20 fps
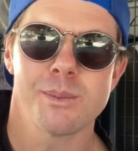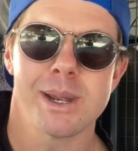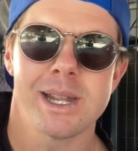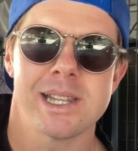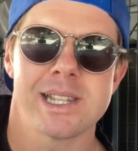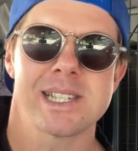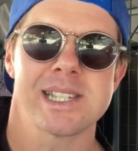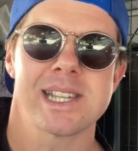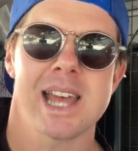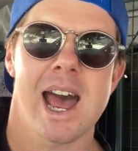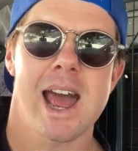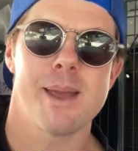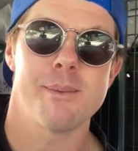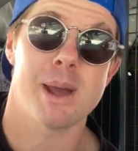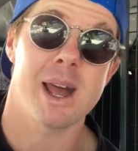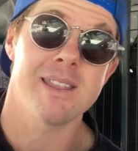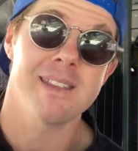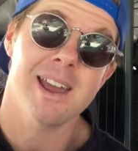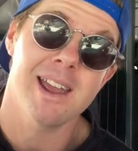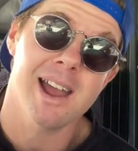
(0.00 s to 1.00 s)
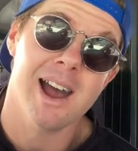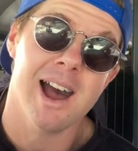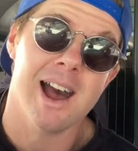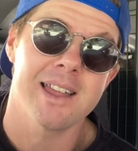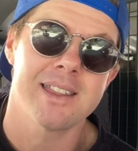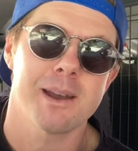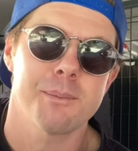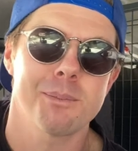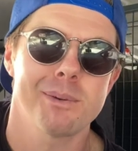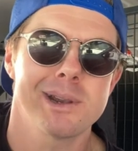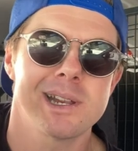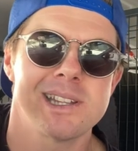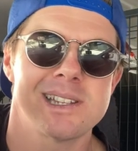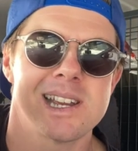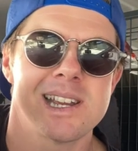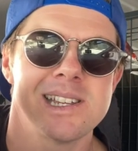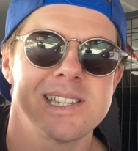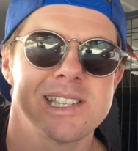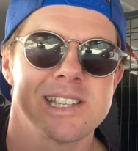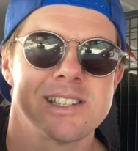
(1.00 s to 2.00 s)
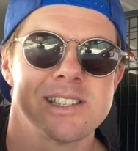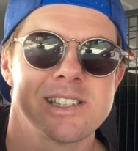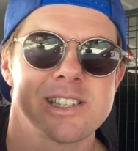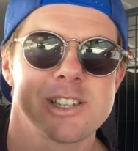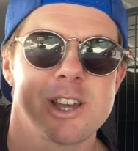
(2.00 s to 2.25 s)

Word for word: would be the same, and they are. They're pretty decent.